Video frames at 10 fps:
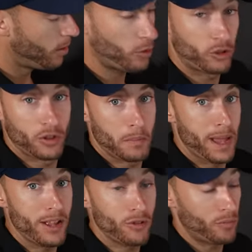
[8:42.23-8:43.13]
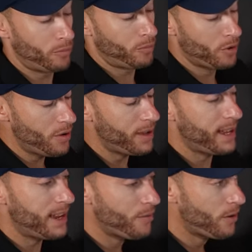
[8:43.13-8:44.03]
which is the main,
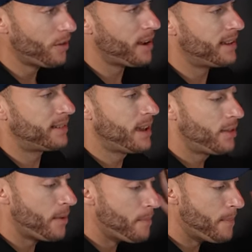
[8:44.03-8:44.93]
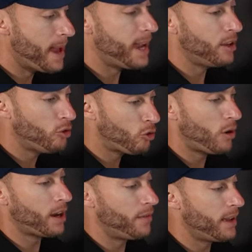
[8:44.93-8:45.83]
really is the main
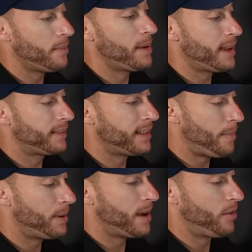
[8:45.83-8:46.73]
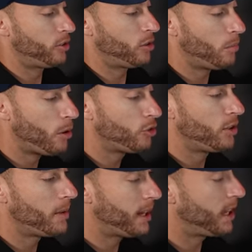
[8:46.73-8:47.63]
drug of EMS, epinephrine. It's an
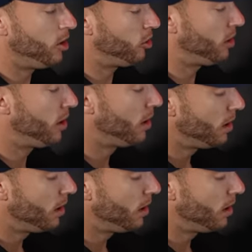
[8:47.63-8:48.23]
emergency medication.